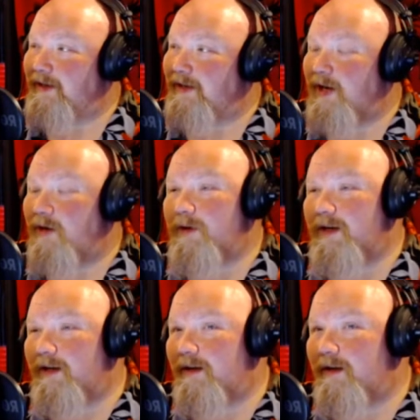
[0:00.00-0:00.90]
in
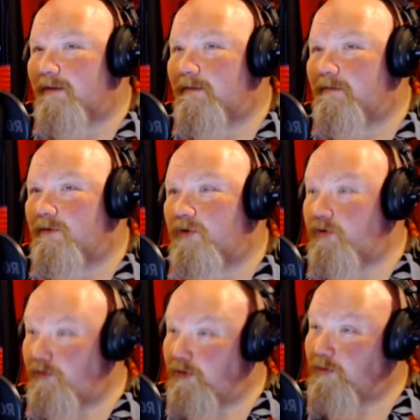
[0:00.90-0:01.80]
knowing
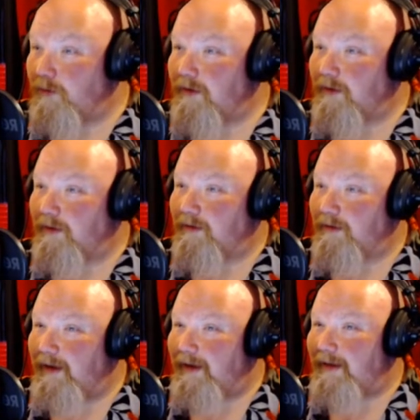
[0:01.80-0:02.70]
who you
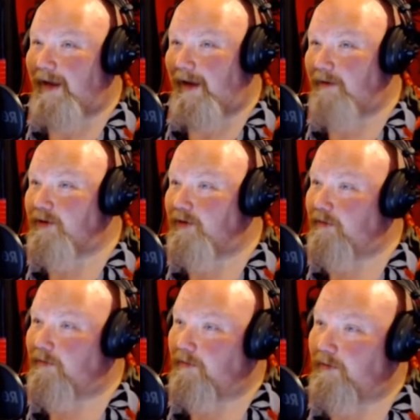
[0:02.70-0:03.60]
are and how
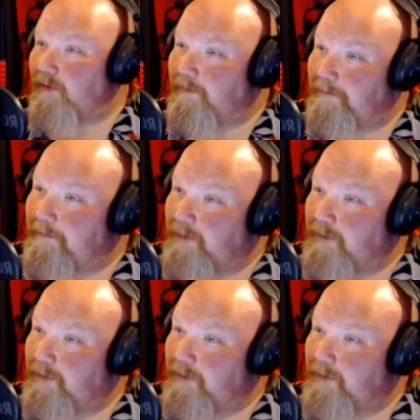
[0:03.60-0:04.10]
you're, you're,